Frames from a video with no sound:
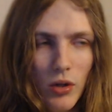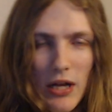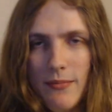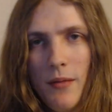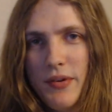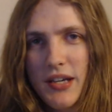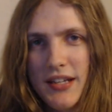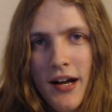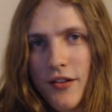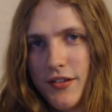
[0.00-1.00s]
I'm epic and
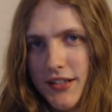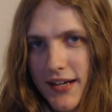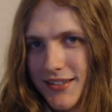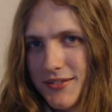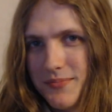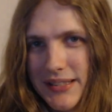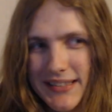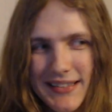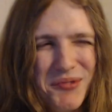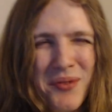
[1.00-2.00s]
healthy now.
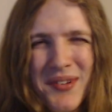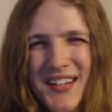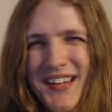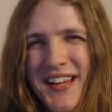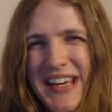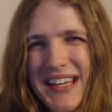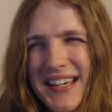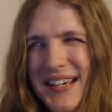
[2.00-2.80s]
But what was I like